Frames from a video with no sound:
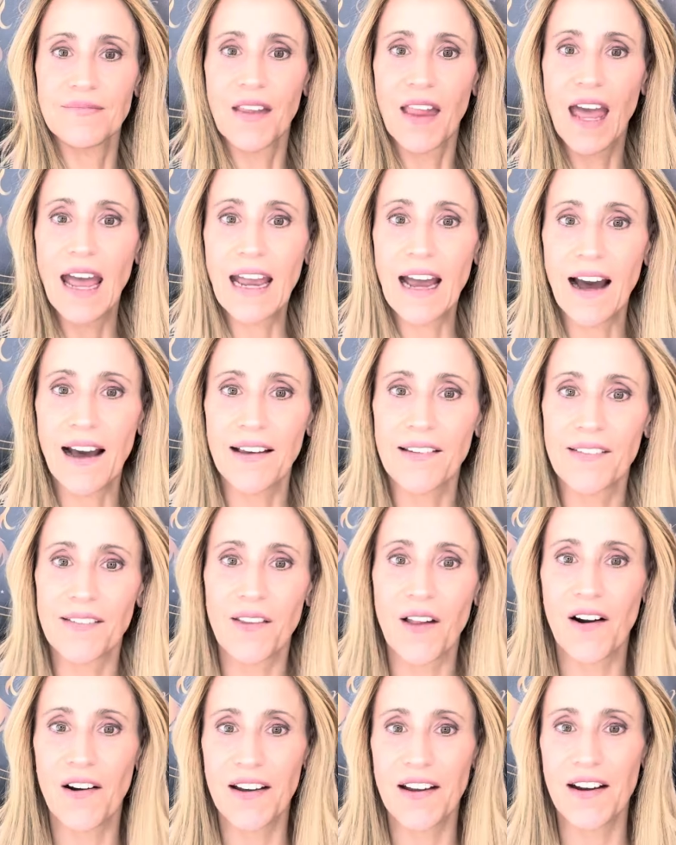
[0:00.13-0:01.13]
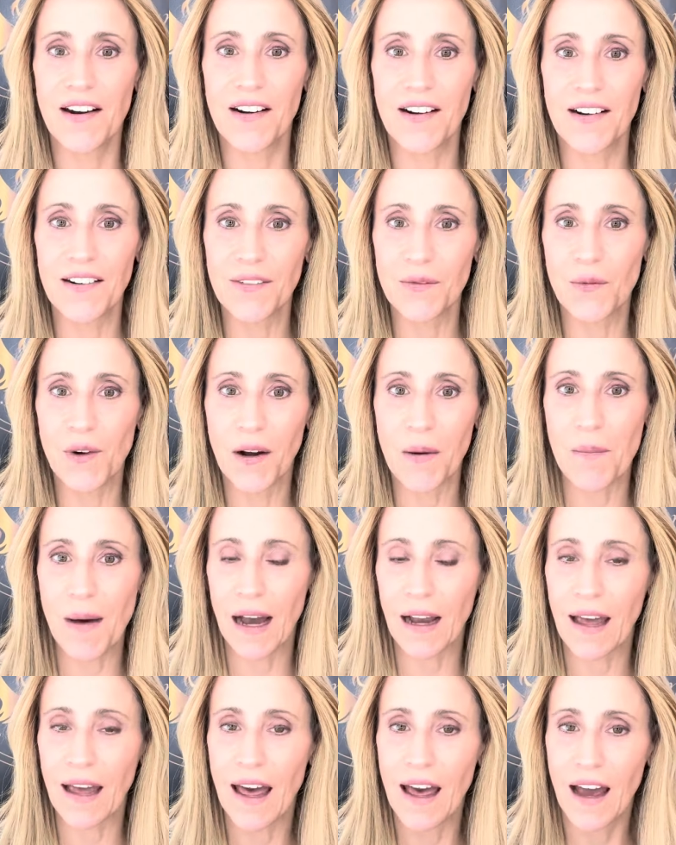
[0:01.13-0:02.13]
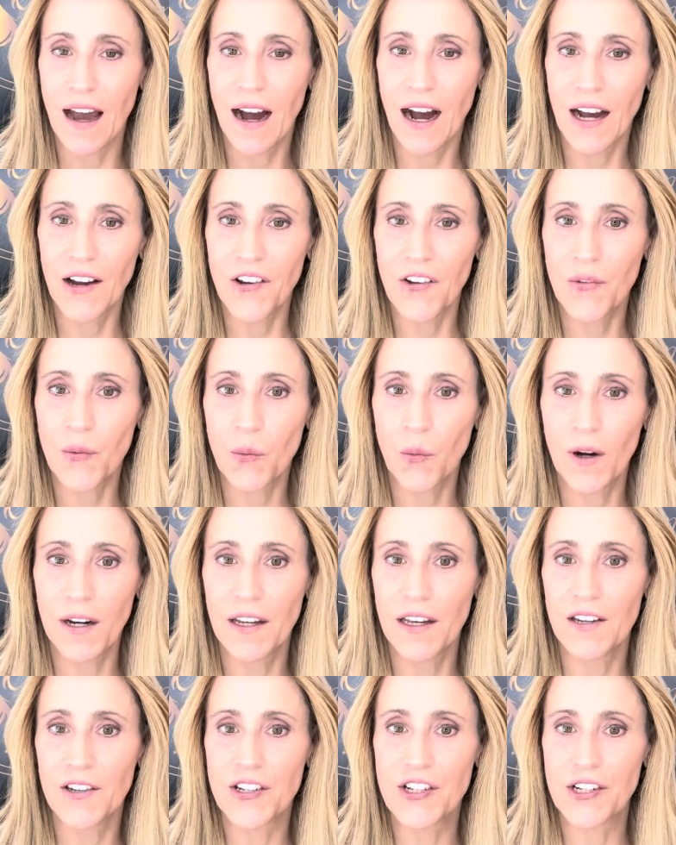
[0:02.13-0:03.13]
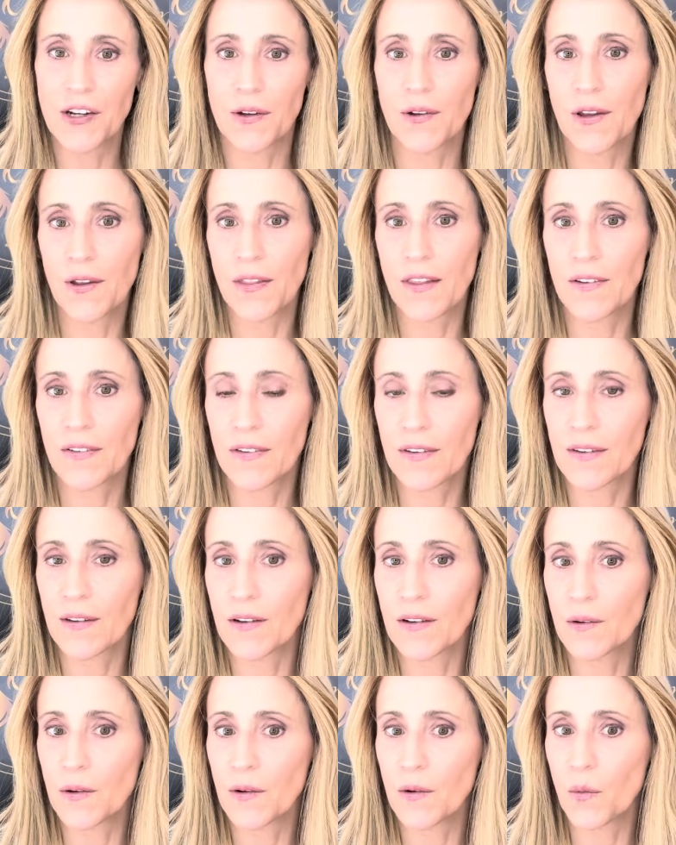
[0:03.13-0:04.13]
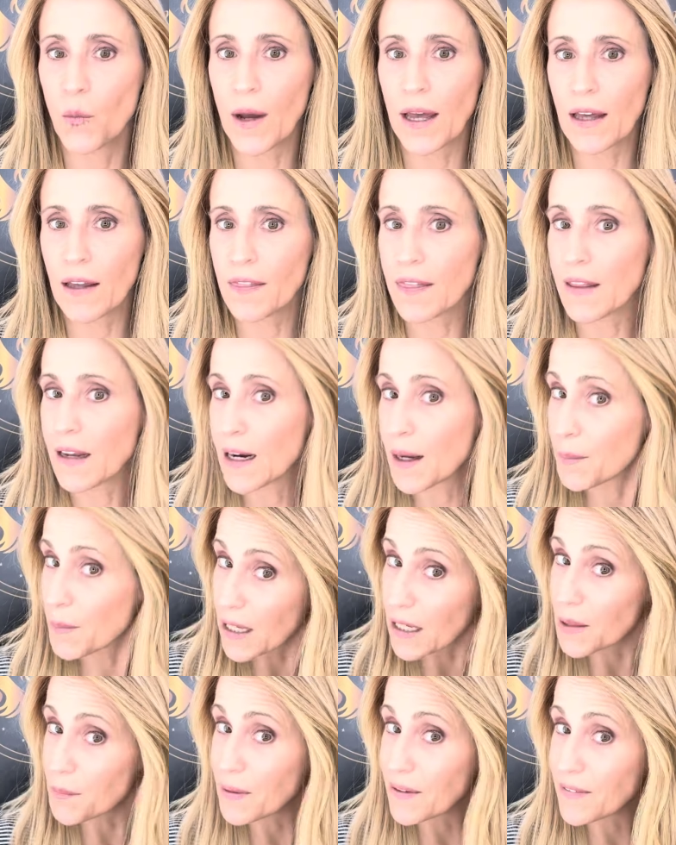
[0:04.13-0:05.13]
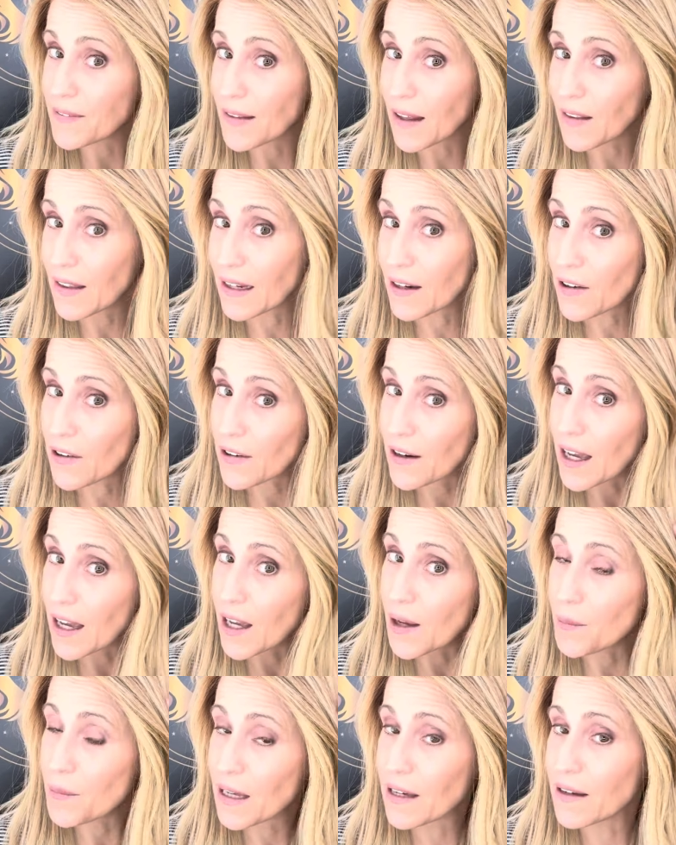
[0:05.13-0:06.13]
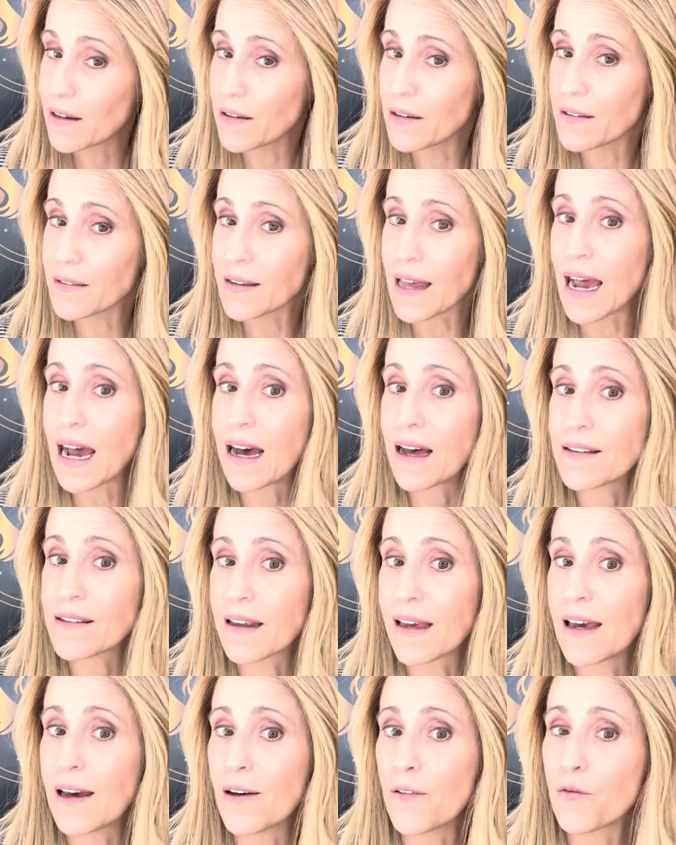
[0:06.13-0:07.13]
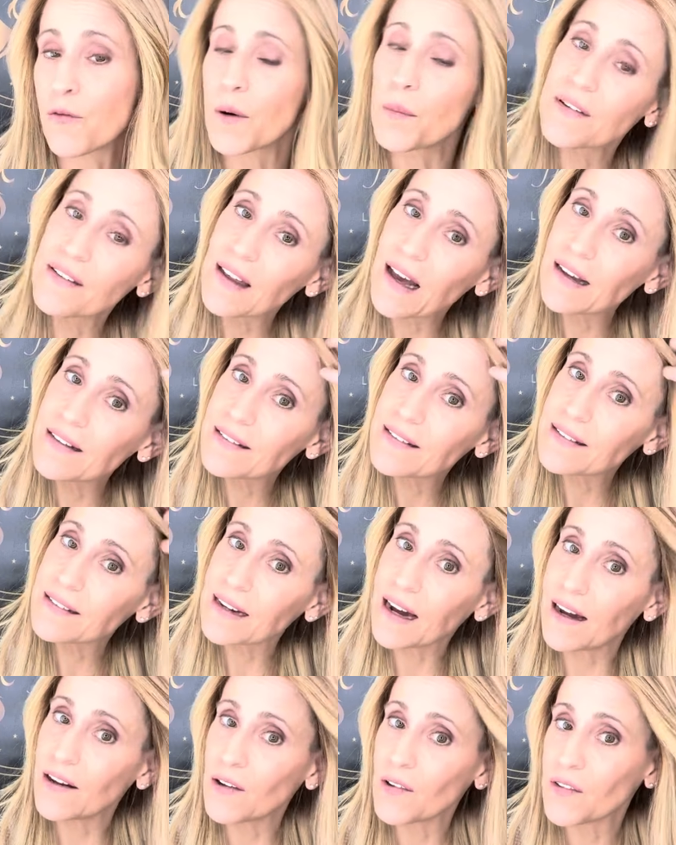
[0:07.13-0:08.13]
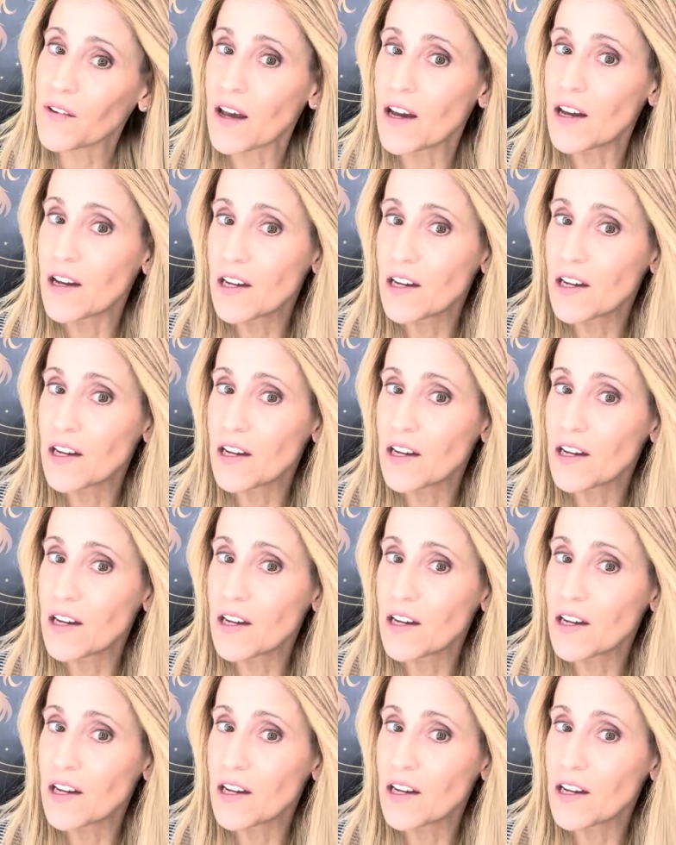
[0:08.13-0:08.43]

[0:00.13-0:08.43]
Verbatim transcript: Hey guys, Lara here. Welcome back. I just wanted to show you this wig that I'm going to be selling. Her name is As If from SaiStylez.